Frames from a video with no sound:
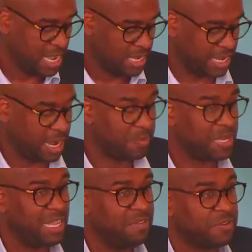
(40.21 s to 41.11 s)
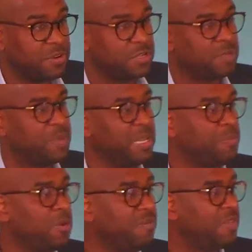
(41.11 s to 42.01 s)
Dear believers,
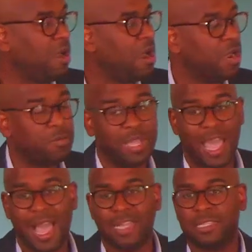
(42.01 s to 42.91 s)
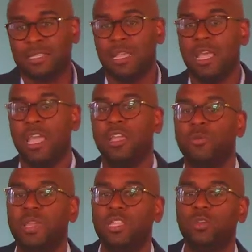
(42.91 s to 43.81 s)
people of the heart, we ask and
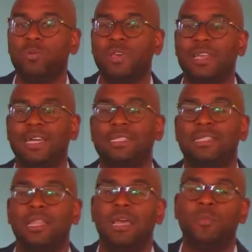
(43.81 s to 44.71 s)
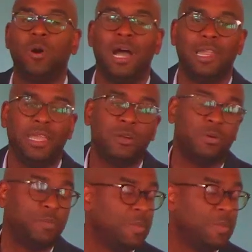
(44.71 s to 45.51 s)
greet you with Assalamu alaikum.